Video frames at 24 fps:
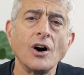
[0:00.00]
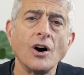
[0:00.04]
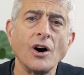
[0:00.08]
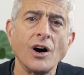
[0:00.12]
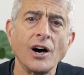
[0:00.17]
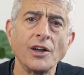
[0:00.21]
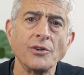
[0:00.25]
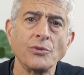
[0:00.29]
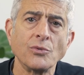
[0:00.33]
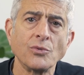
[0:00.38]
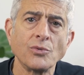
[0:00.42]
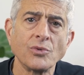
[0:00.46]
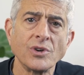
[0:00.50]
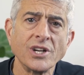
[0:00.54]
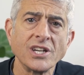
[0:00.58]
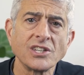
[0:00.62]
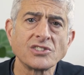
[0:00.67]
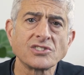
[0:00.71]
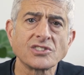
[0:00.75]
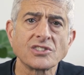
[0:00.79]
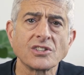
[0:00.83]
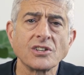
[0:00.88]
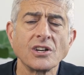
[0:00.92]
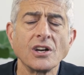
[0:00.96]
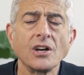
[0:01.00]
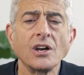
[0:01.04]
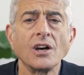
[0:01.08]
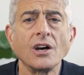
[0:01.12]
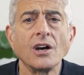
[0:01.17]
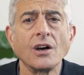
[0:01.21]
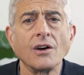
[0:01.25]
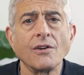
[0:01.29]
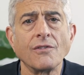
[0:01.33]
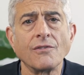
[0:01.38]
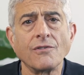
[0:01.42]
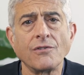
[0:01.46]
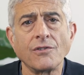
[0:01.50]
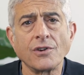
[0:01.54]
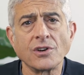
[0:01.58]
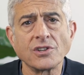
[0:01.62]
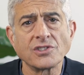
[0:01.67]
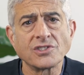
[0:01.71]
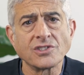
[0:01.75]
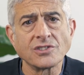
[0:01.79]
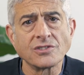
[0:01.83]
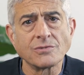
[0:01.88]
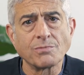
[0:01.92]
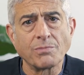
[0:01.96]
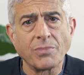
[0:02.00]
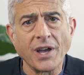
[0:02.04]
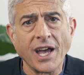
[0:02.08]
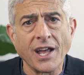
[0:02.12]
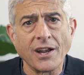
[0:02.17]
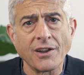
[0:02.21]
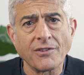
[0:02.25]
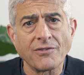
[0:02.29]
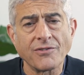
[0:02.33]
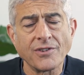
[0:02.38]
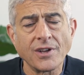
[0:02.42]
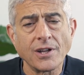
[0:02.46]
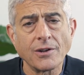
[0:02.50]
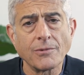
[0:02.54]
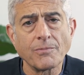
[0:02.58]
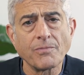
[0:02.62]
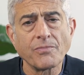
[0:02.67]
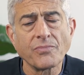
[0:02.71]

on risk versus benefit.